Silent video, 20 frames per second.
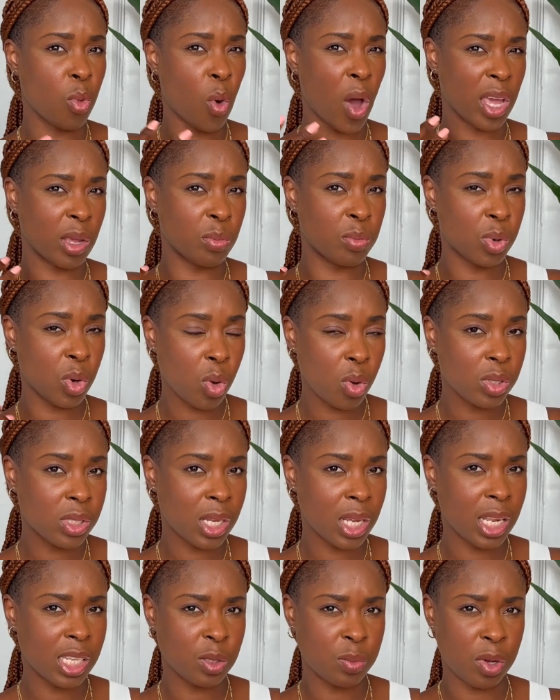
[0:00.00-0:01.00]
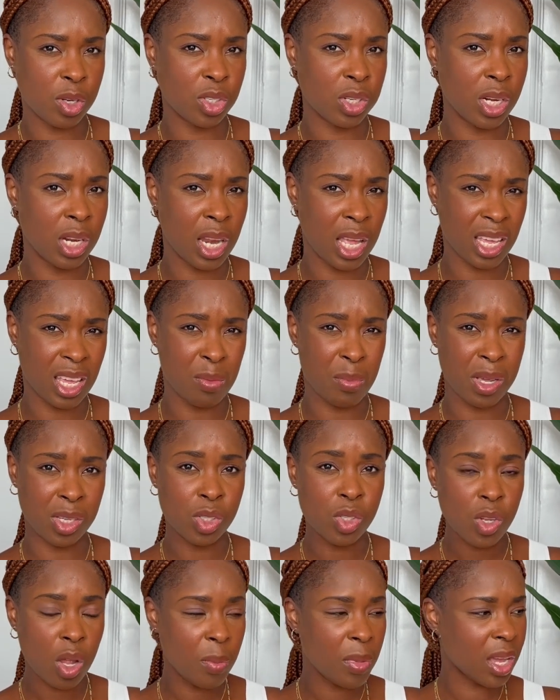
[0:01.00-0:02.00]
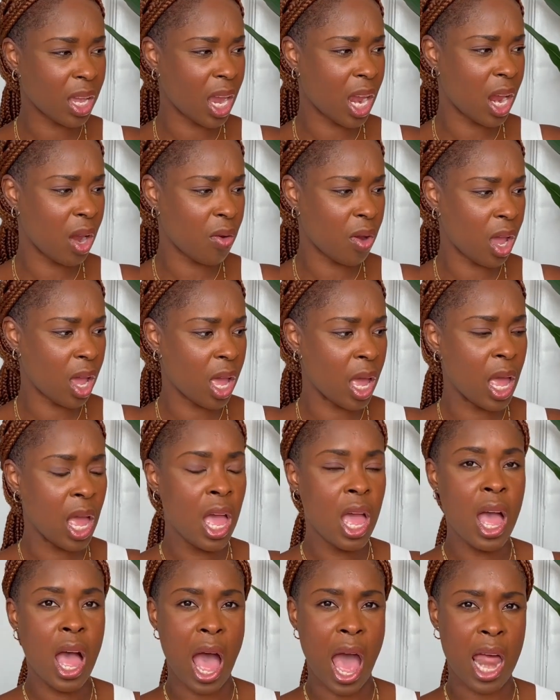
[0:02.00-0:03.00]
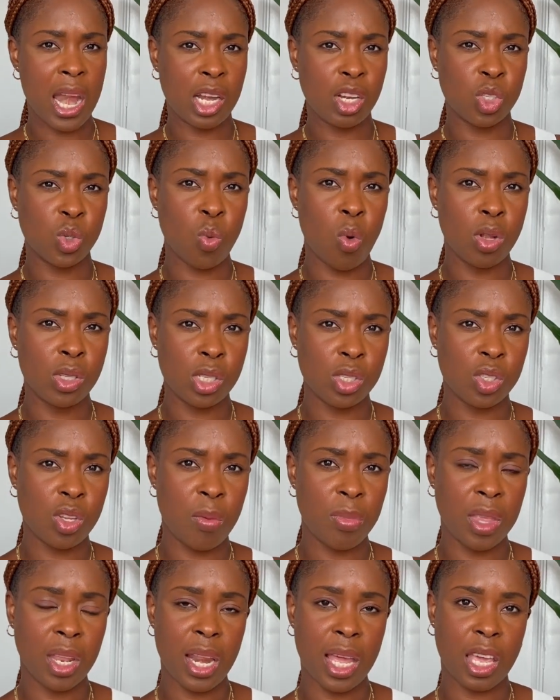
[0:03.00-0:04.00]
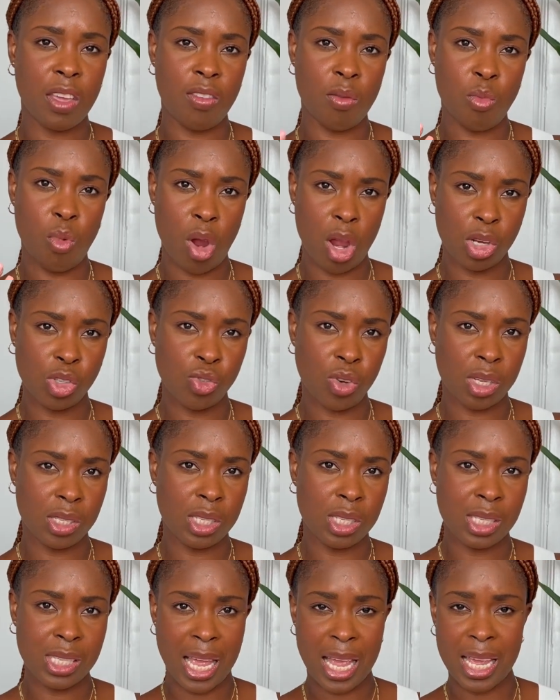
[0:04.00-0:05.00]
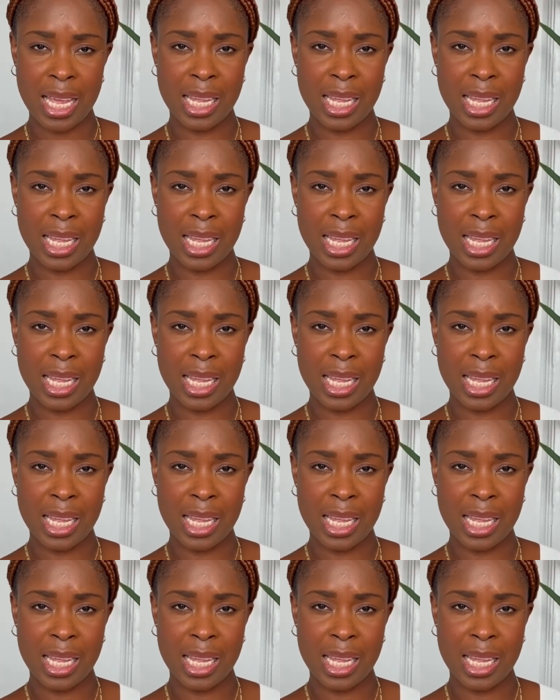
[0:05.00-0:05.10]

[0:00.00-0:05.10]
quite bloated especially like in my stomach area and I just wanted something like if I'm wearing dresses that